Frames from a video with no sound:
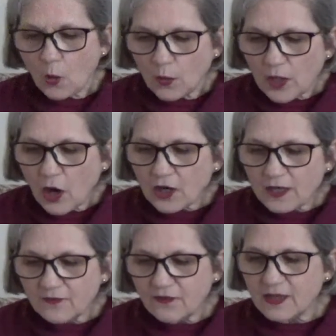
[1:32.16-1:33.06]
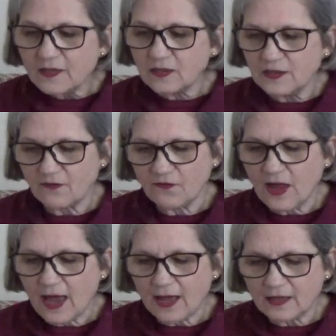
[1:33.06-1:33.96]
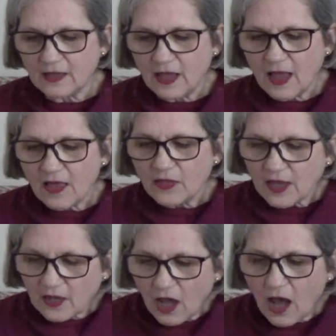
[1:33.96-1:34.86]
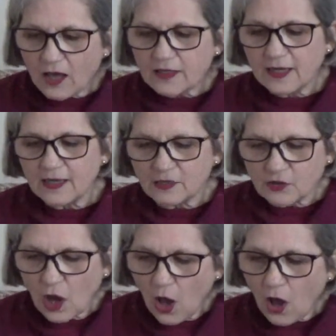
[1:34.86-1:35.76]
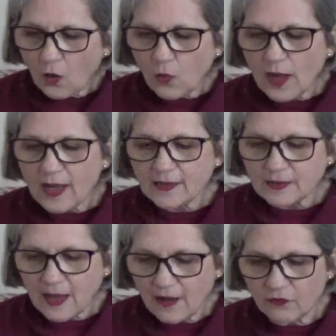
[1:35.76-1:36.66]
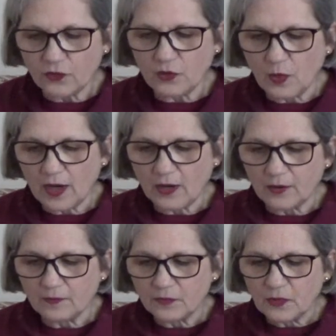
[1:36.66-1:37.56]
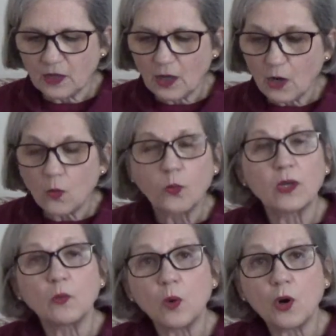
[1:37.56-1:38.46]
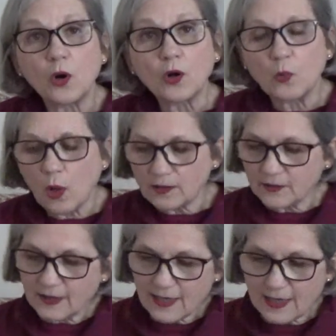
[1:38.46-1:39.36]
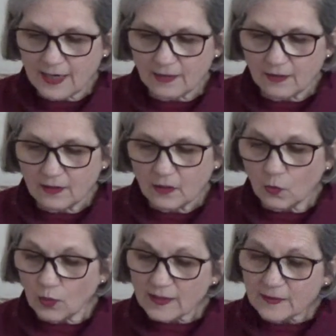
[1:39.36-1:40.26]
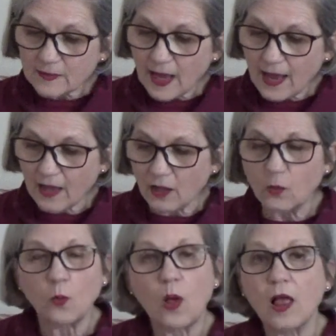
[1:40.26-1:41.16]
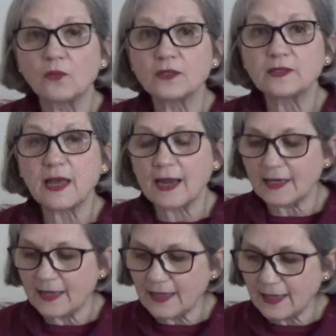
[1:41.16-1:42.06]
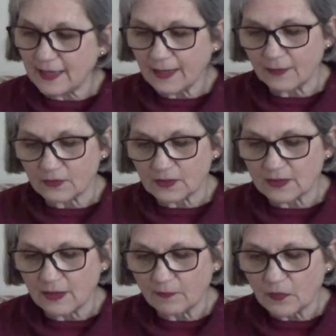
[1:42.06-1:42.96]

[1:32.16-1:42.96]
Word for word: We are convinced, in fact, that God is always everywhere. We work while singing. We sail while reciting hymns.